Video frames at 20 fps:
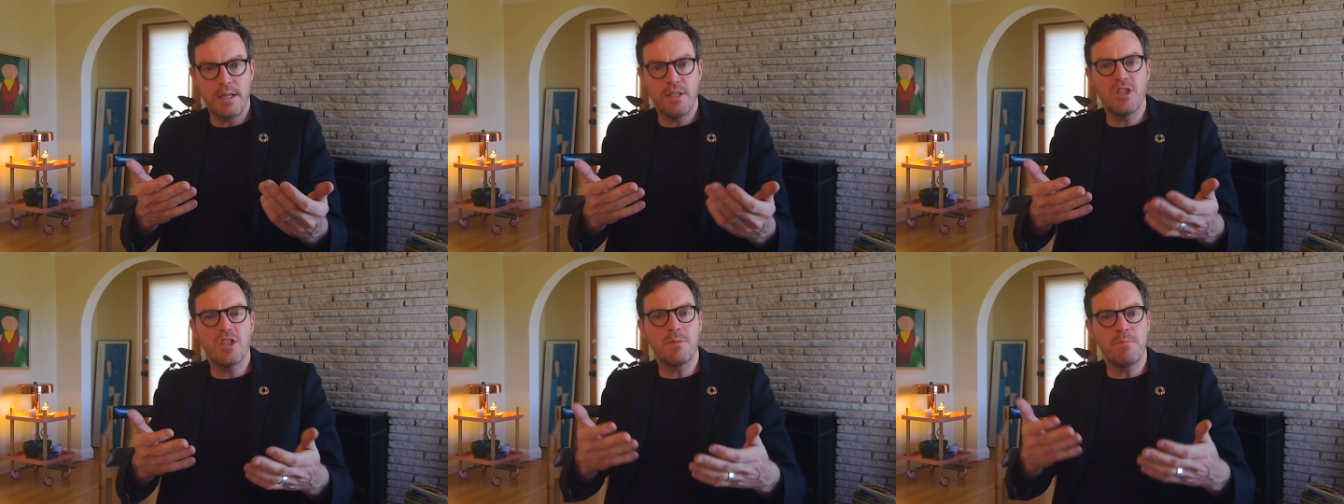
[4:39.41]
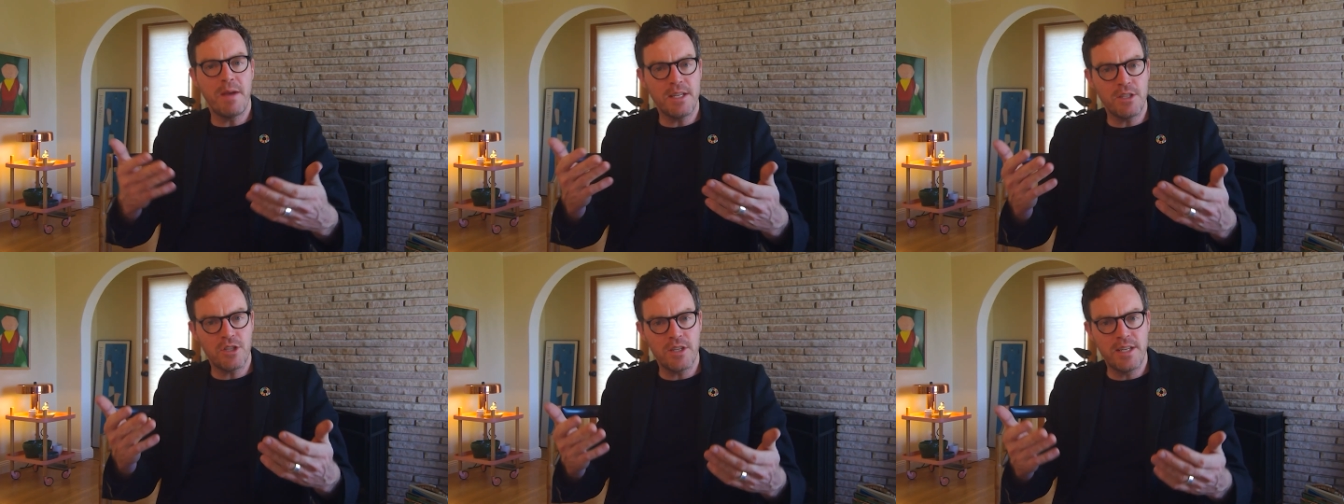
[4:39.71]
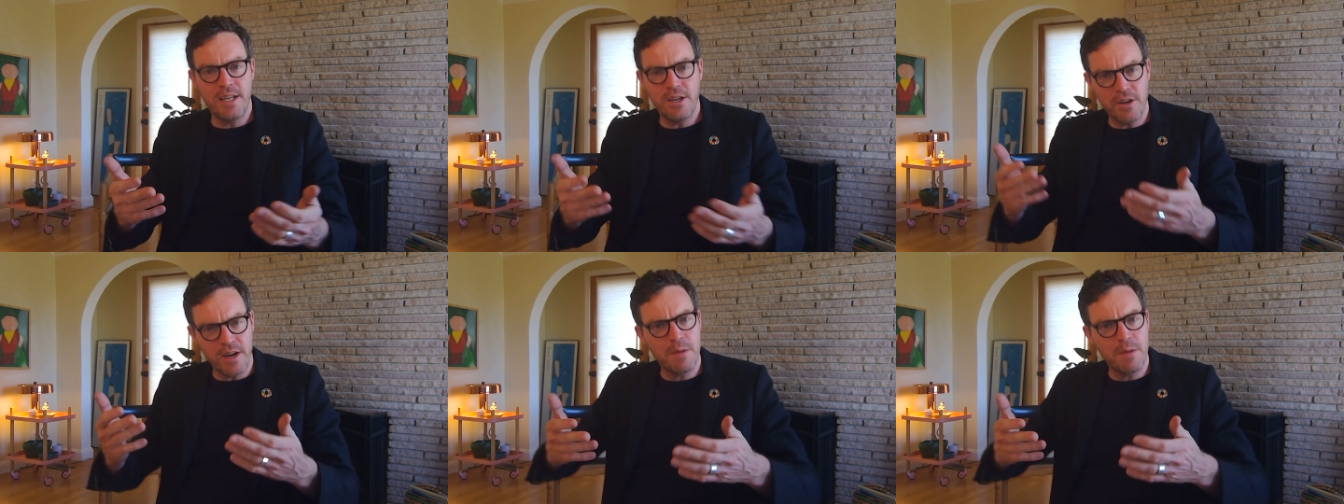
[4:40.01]
just mentioned
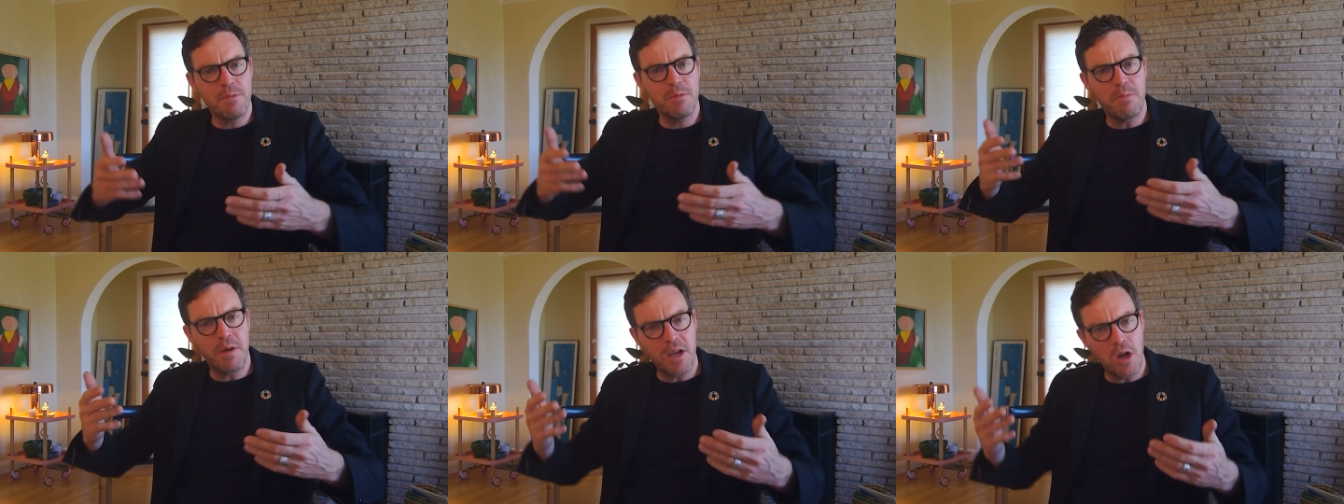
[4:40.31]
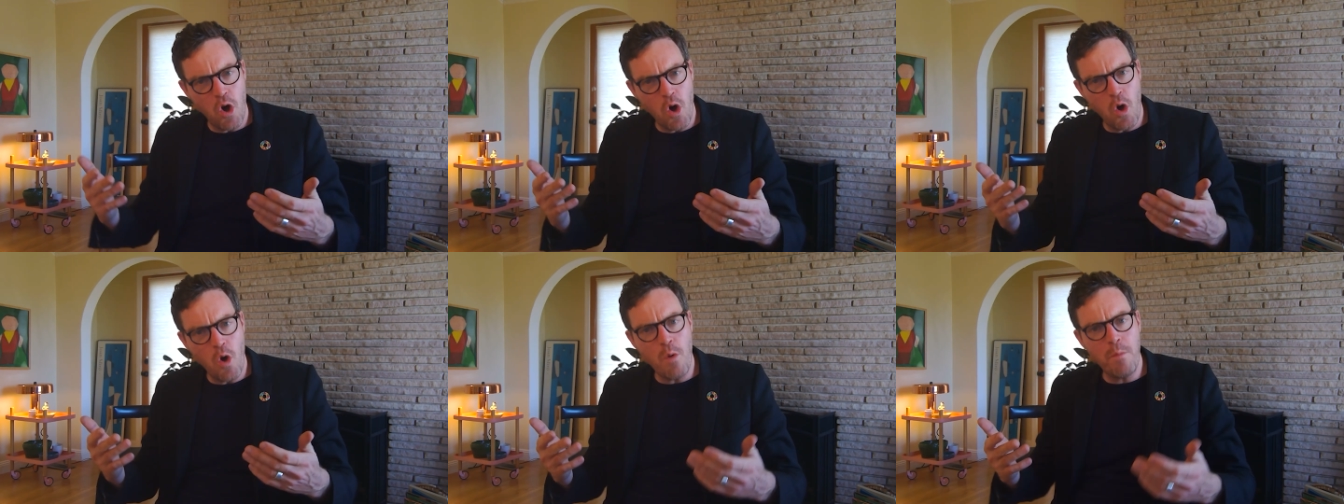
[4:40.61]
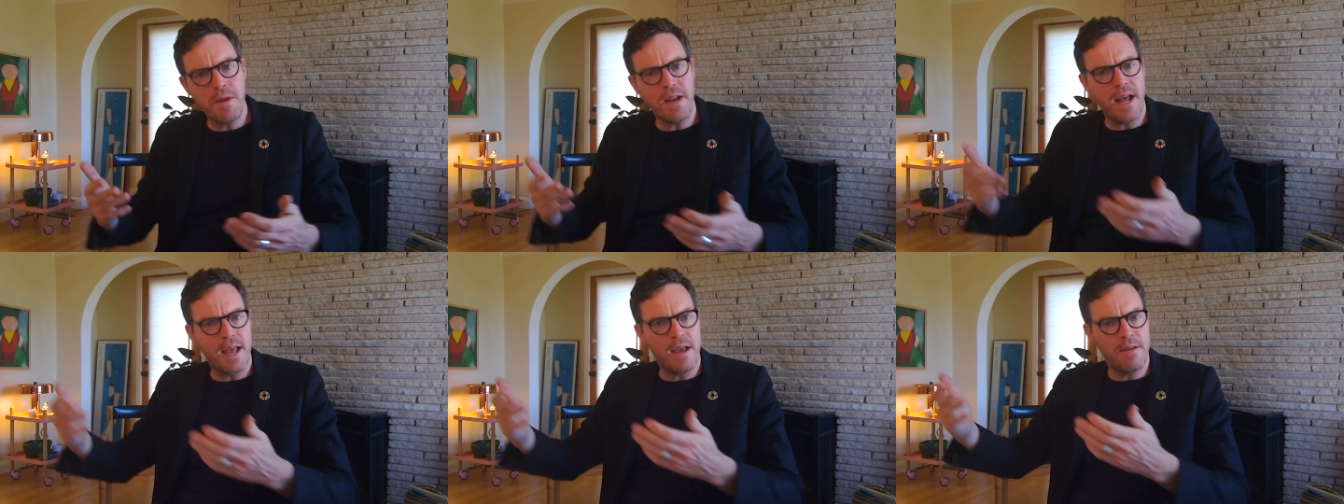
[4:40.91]
here I am in my home
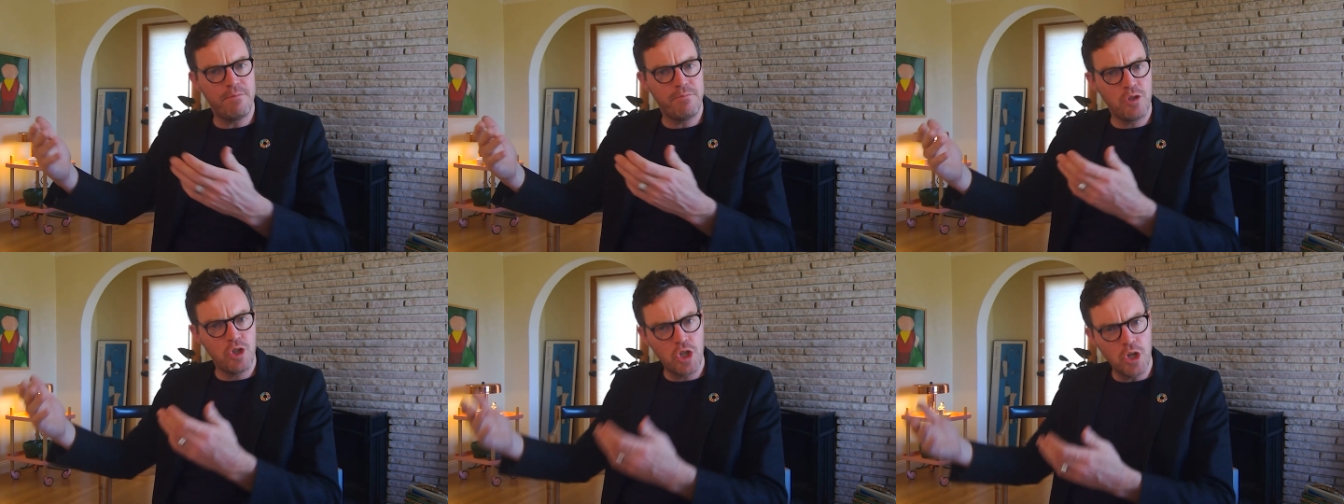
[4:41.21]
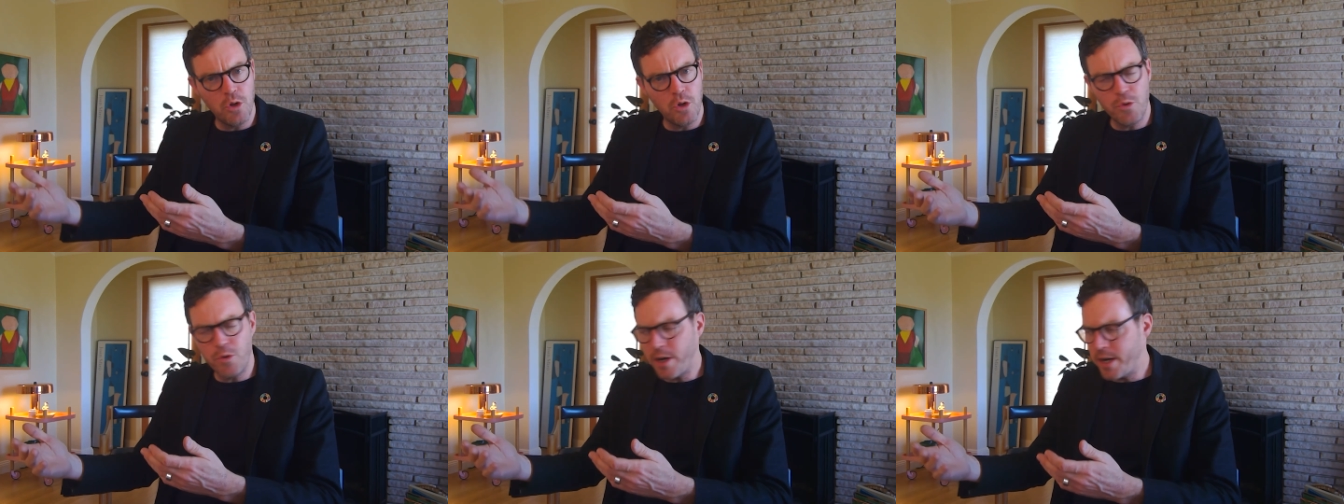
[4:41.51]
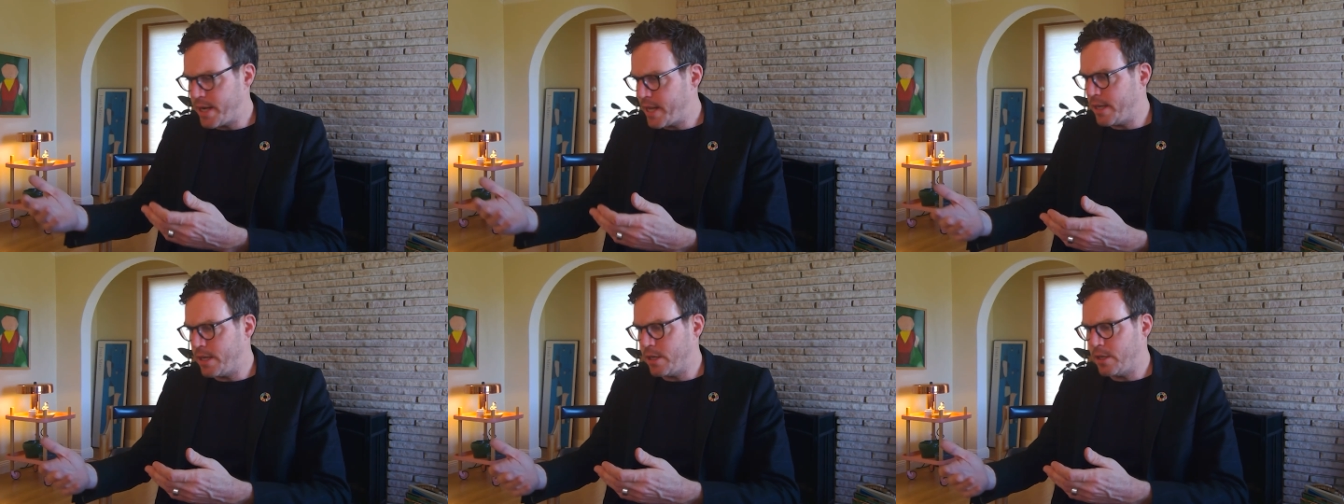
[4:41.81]
and I have
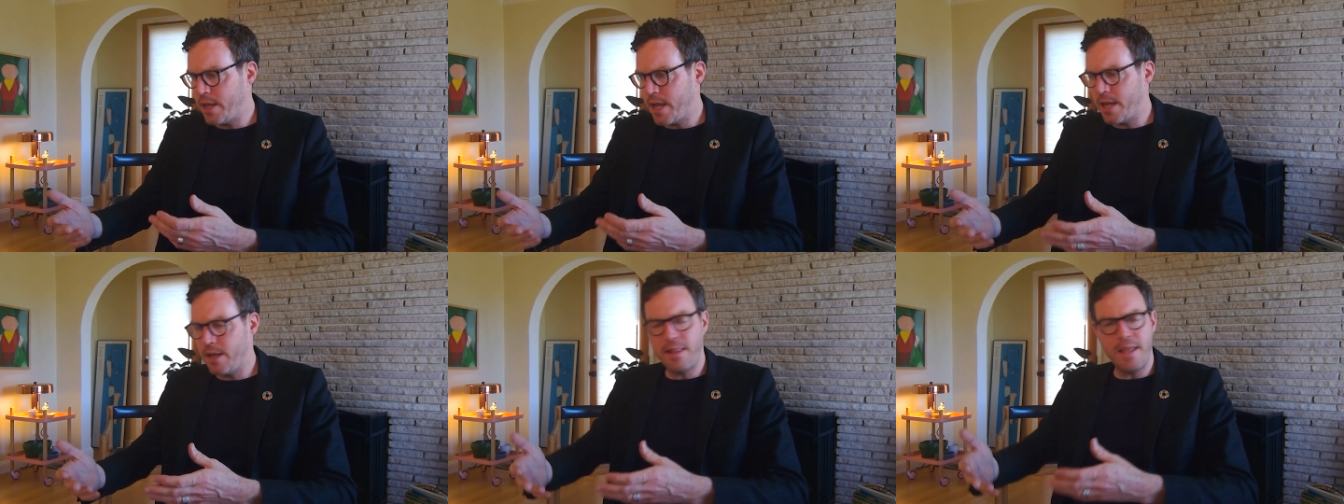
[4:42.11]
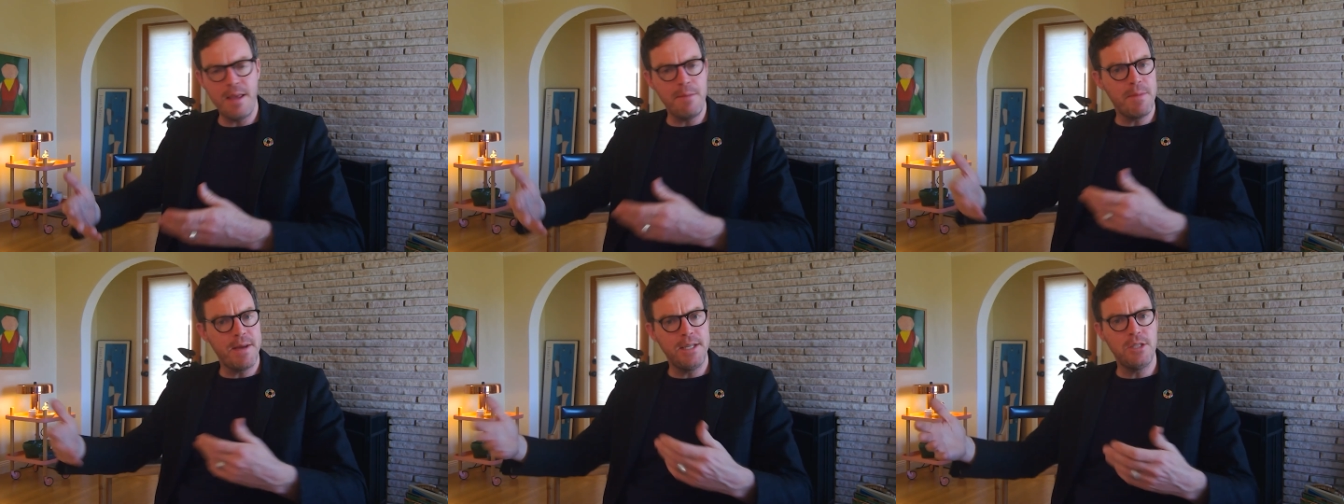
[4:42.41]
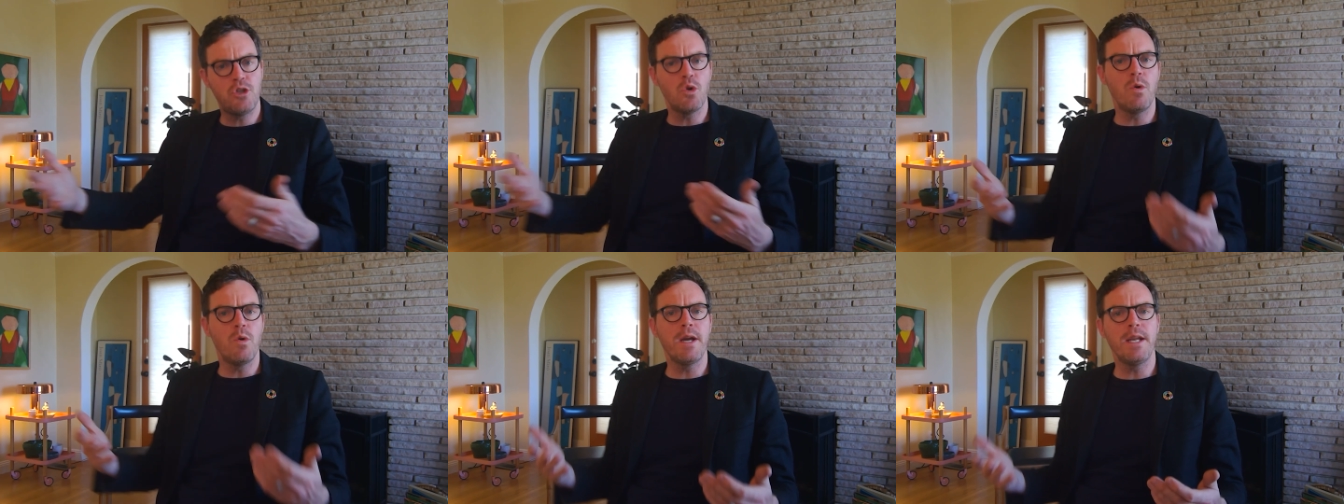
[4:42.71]
children and they may
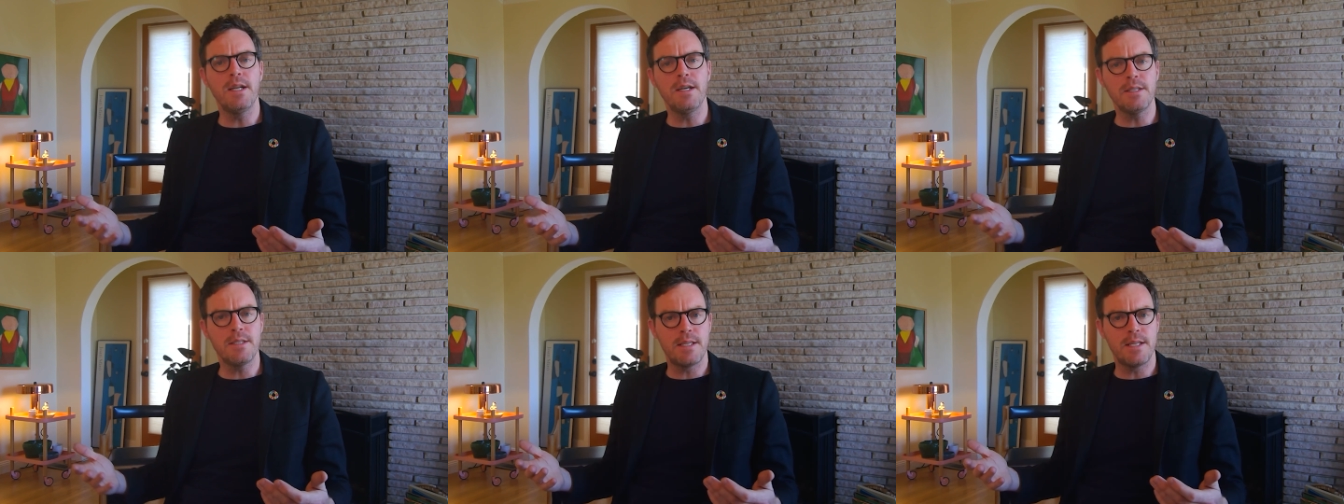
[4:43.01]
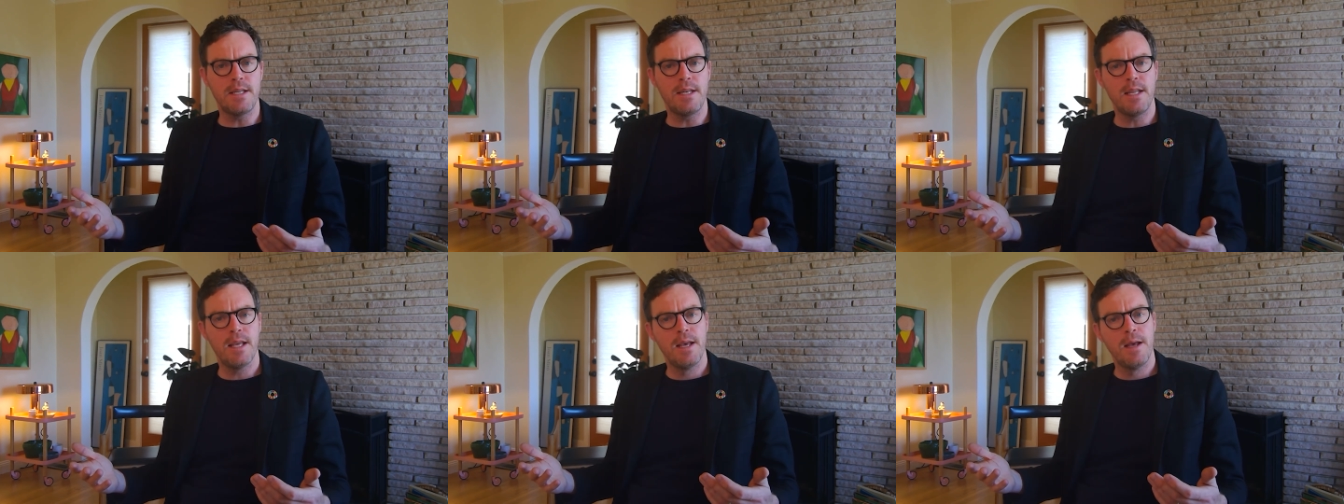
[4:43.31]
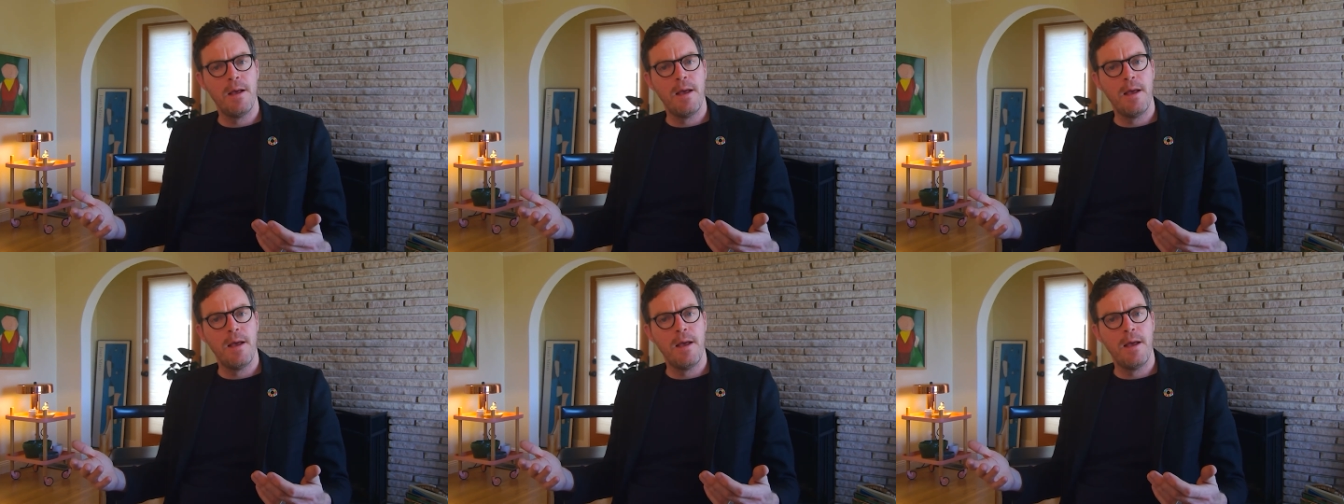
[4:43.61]
join us, and